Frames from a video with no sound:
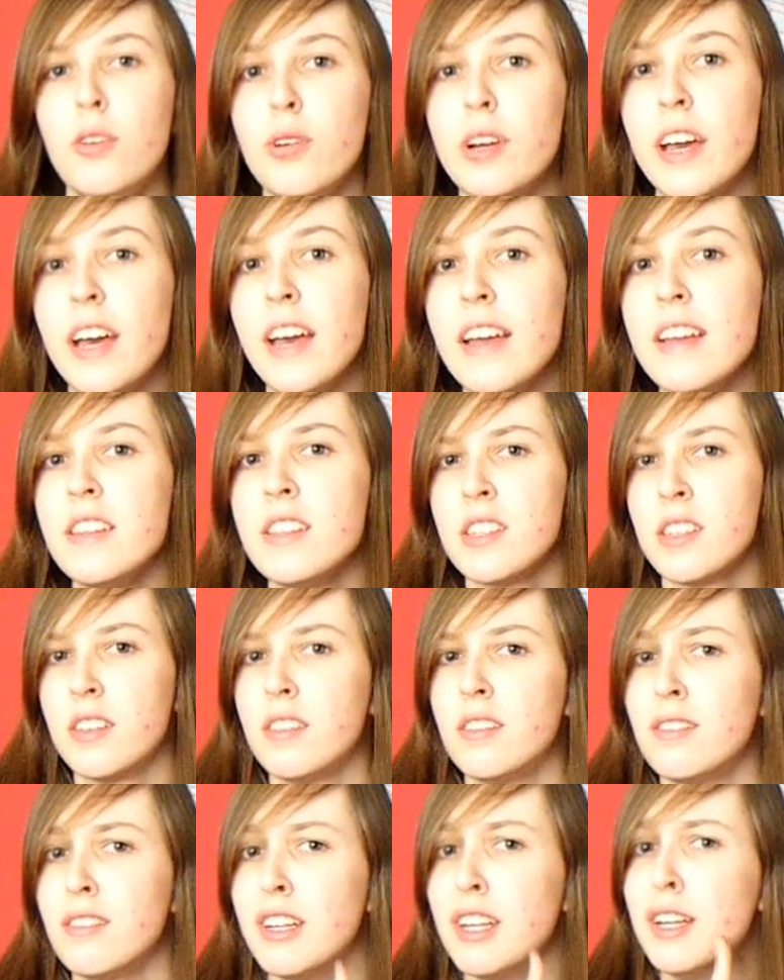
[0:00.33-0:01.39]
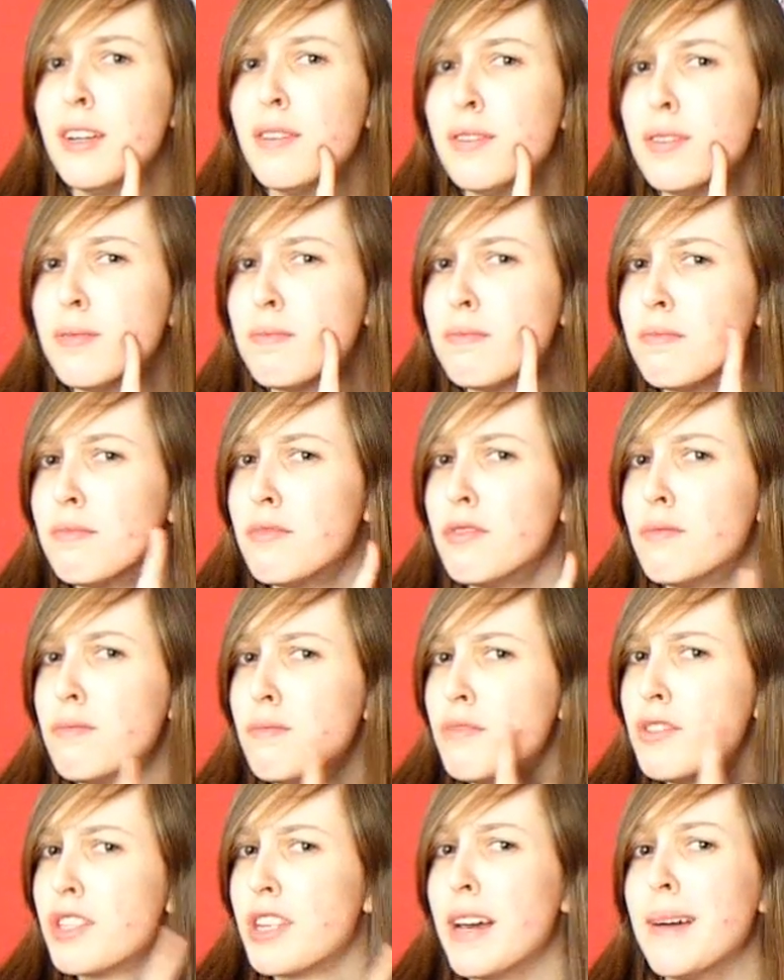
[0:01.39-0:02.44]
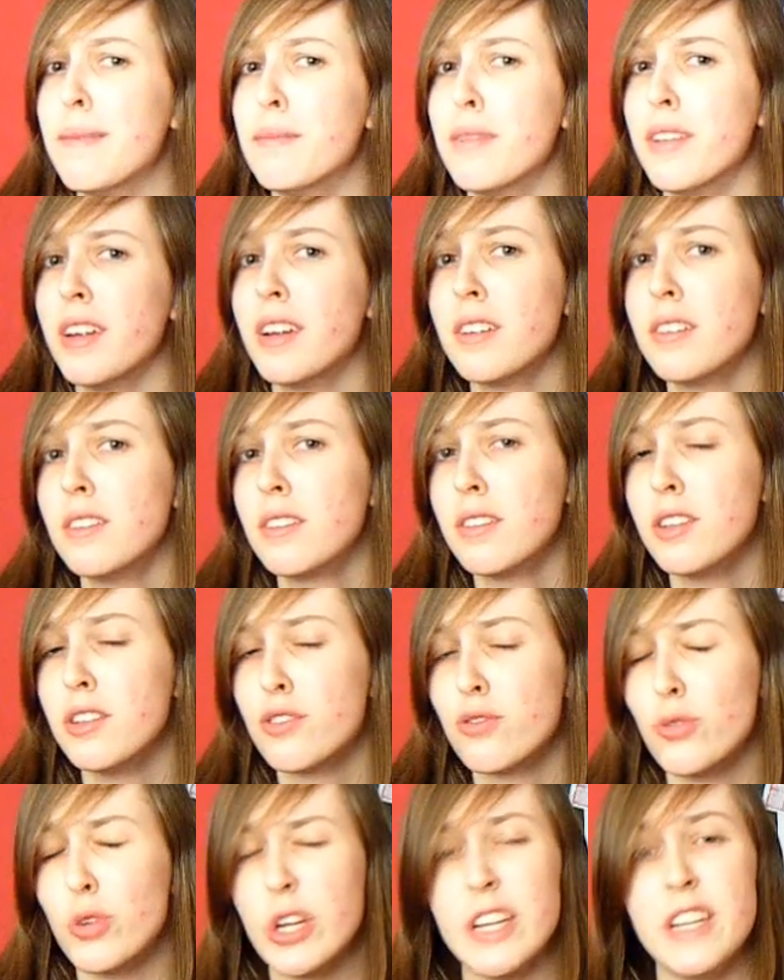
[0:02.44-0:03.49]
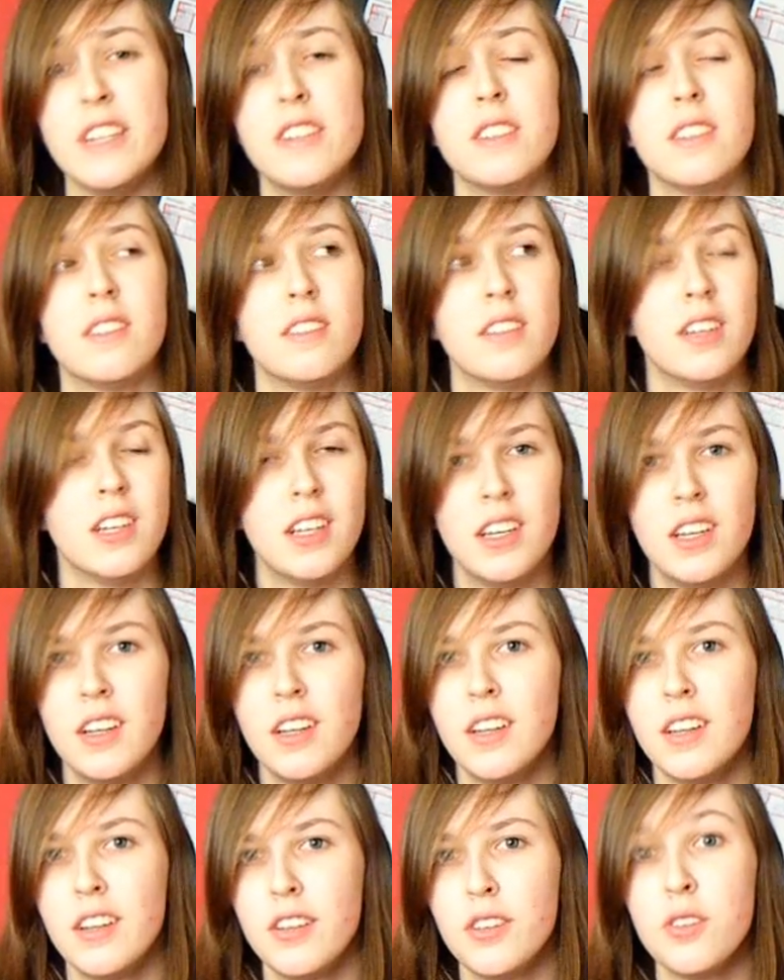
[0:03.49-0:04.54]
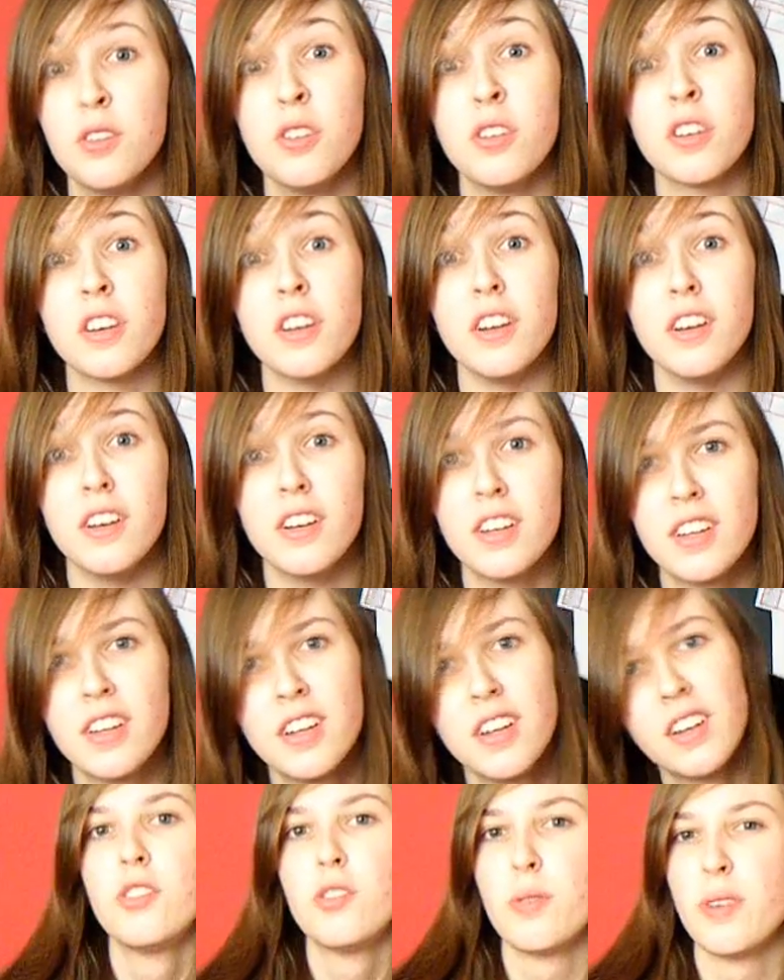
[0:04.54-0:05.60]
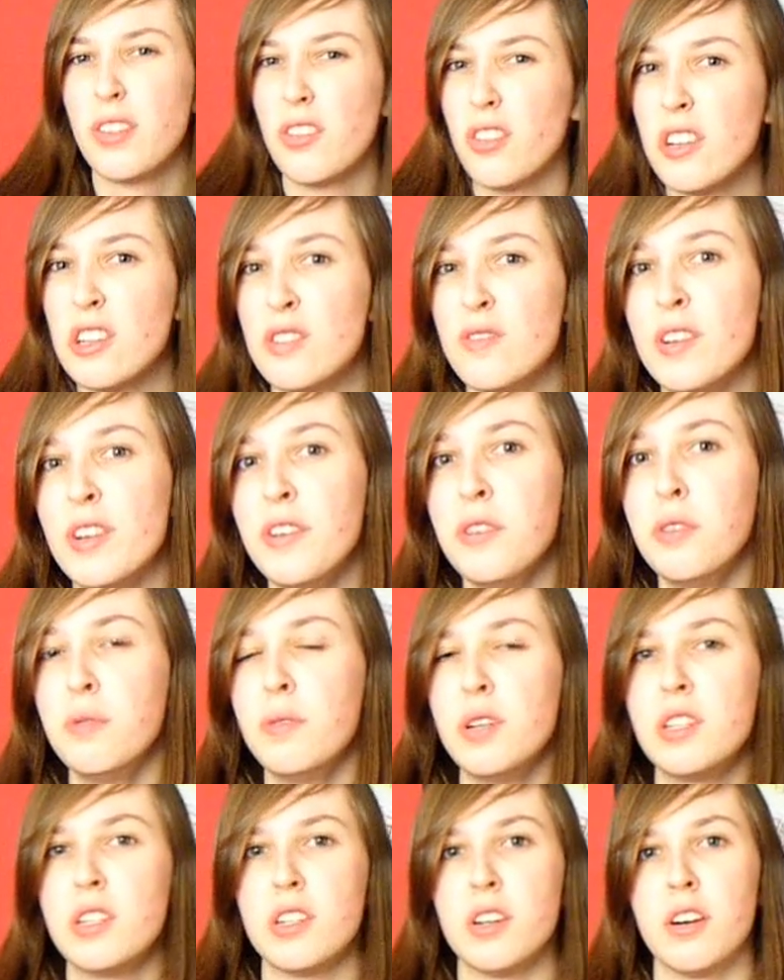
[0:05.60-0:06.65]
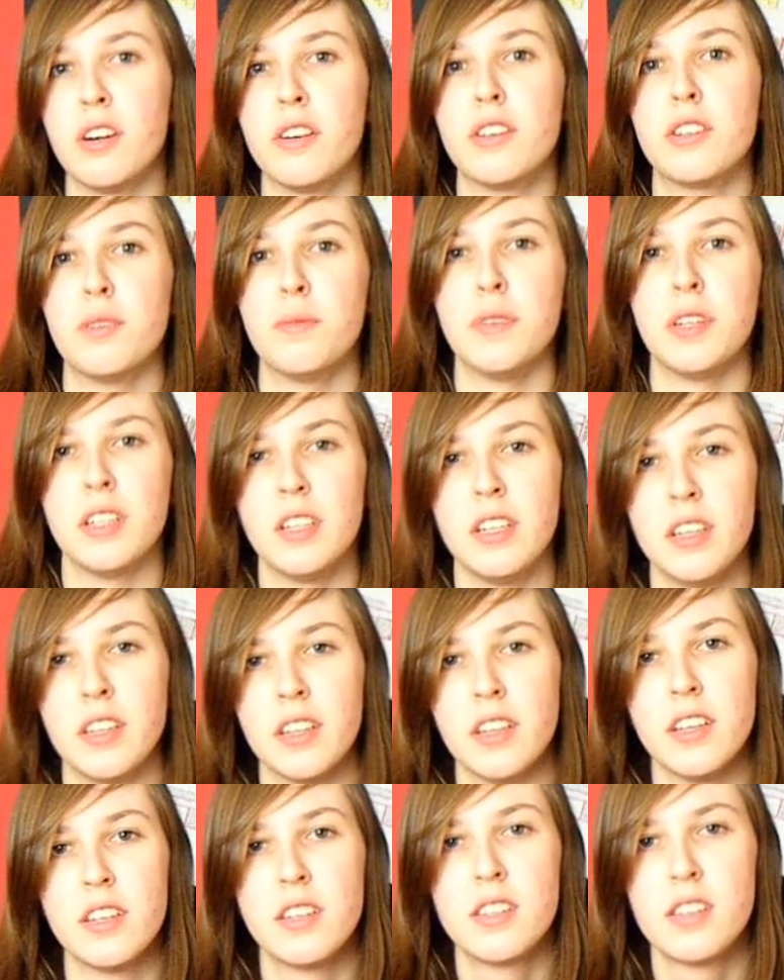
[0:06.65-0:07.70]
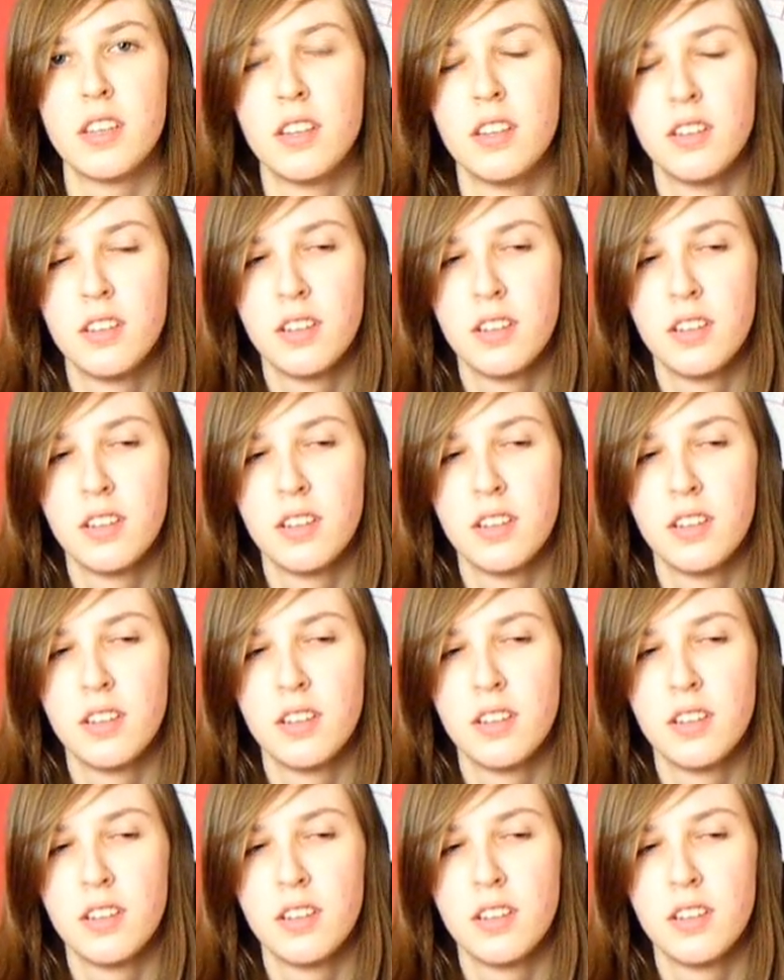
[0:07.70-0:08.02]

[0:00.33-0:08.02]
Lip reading: Hello guys, I have a scab thing that's red. Don't look at it. So I thought this video would start something like this.